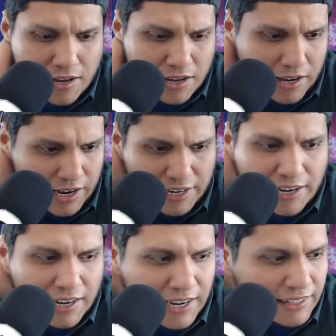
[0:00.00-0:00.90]
he didn't
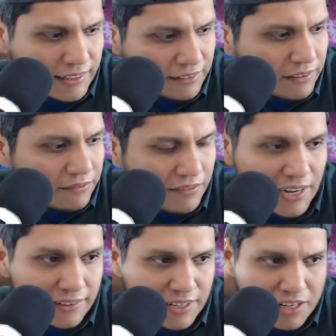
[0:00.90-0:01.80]
like the
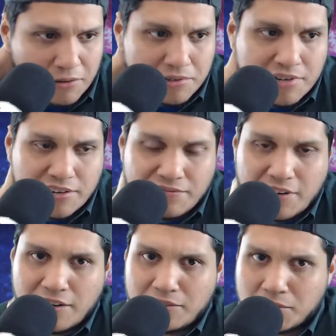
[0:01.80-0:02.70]
fact that he was trying to
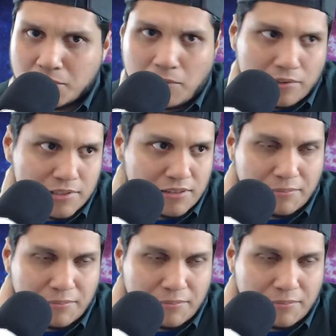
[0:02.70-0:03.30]
fire Luke Walton. But